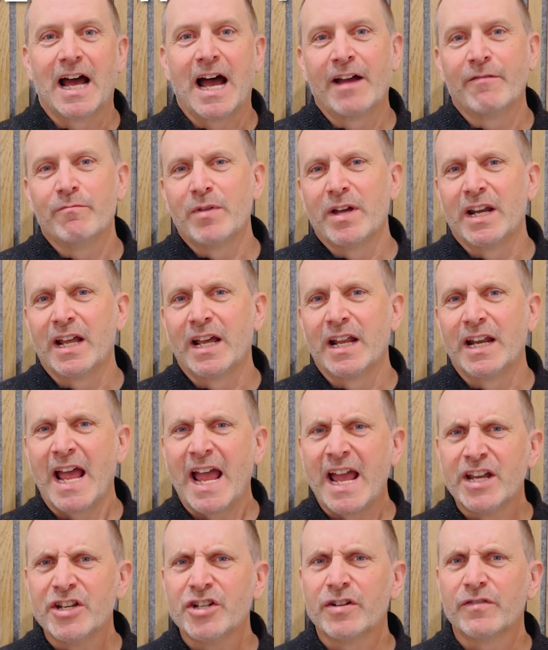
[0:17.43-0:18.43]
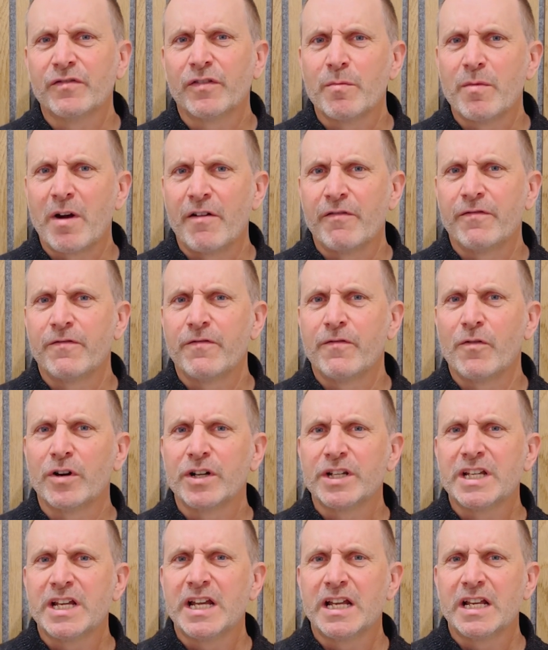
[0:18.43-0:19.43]
I've been an agent for about
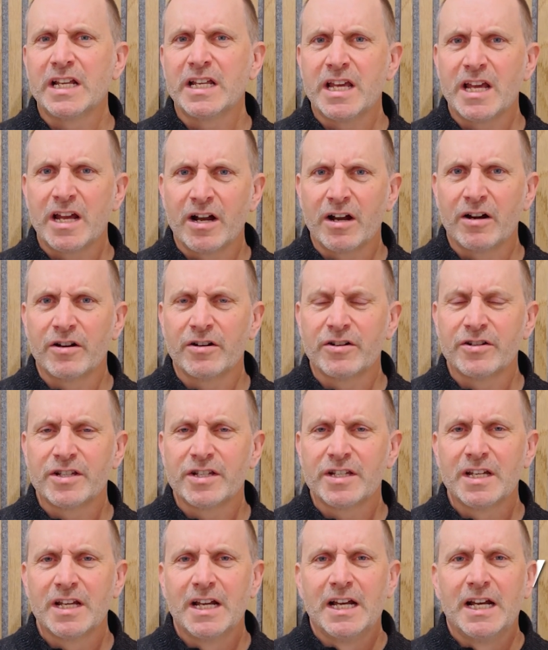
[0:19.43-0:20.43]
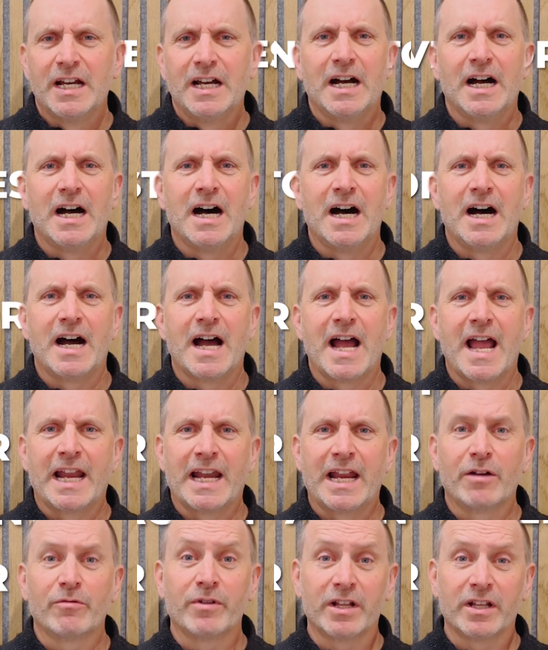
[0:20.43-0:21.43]
14 years and
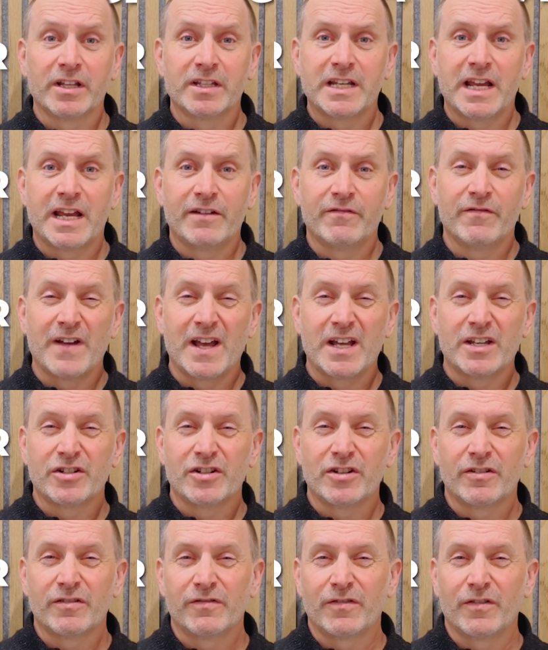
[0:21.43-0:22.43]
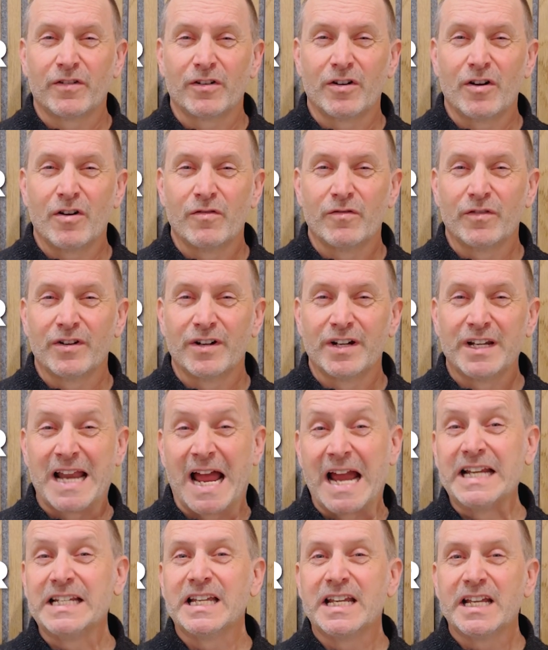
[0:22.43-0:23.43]
a real estate investor for over
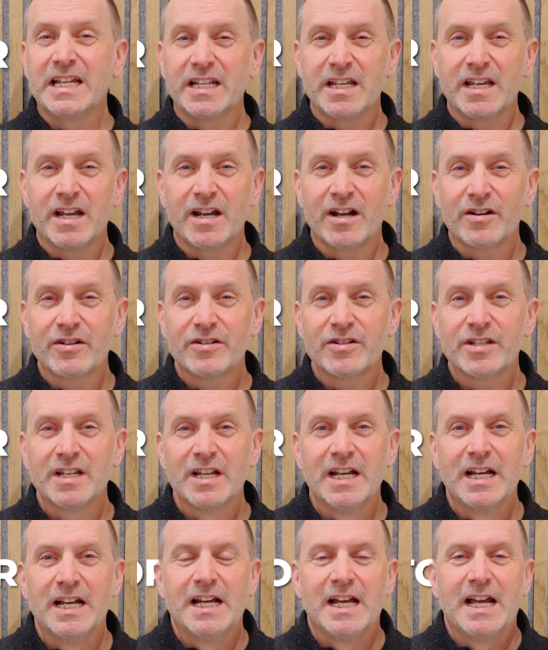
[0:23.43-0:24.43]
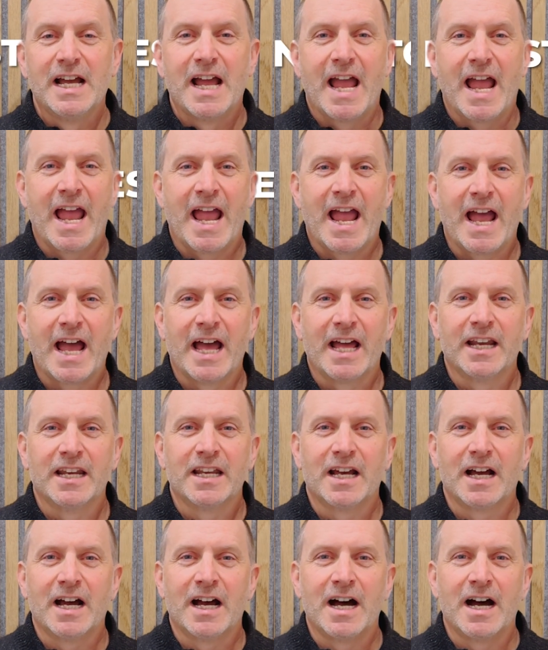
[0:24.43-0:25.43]
19 years.
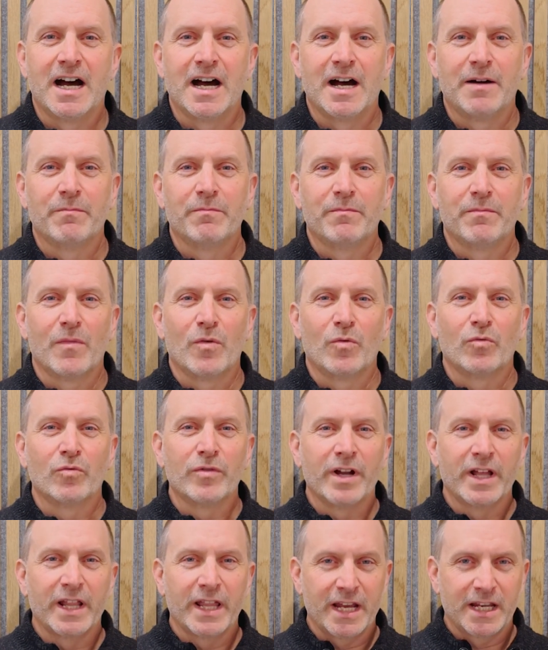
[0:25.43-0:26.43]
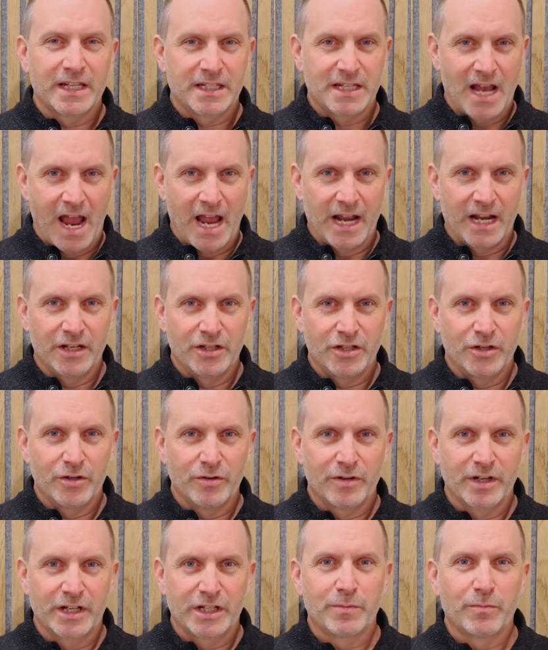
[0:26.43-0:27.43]
And really excited
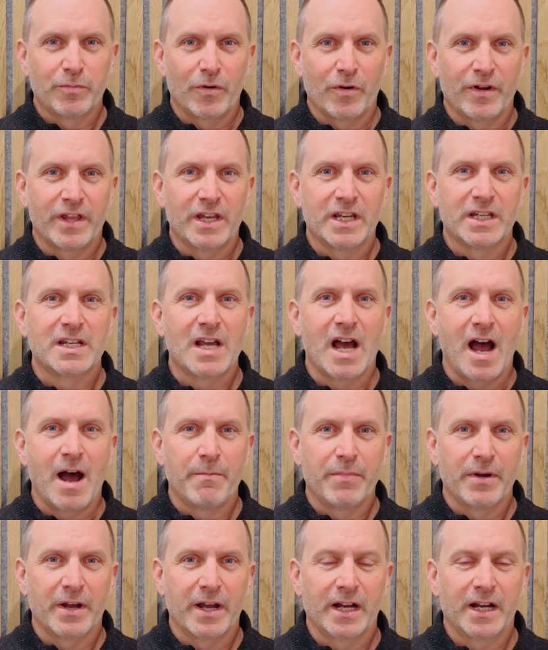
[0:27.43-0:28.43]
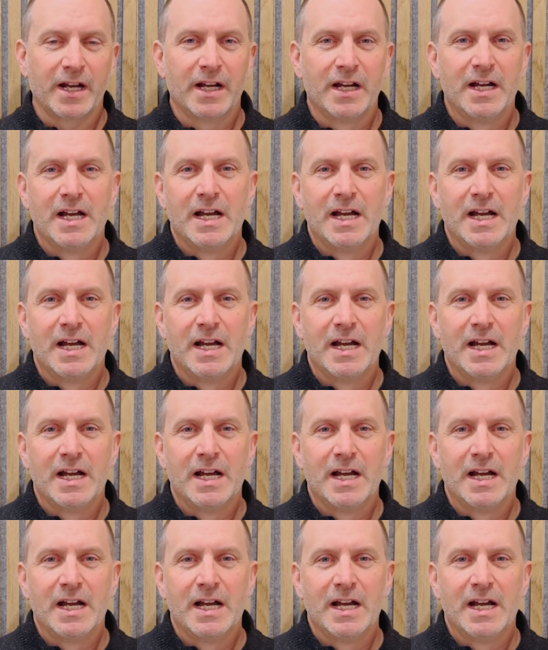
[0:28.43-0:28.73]
to explore this topic